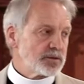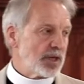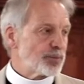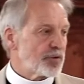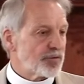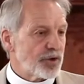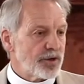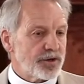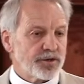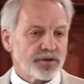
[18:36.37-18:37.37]
He
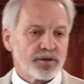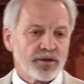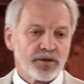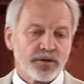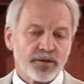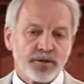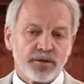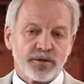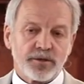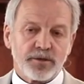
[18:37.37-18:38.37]
preferred
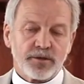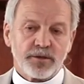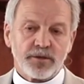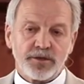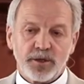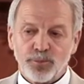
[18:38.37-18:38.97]
the